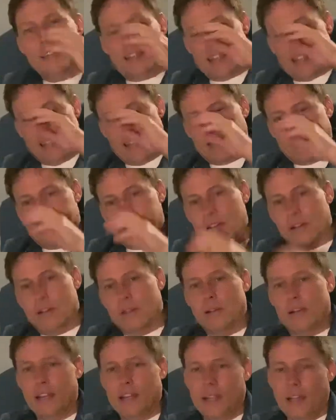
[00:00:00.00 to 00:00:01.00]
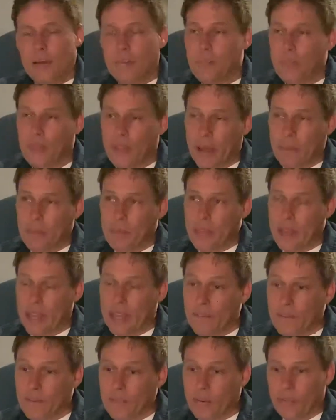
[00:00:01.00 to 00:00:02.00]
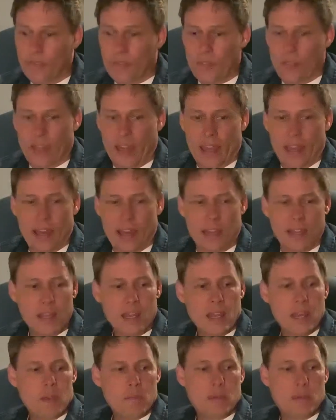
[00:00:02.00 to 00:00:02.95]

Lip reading: And so, and I'm thankful for that.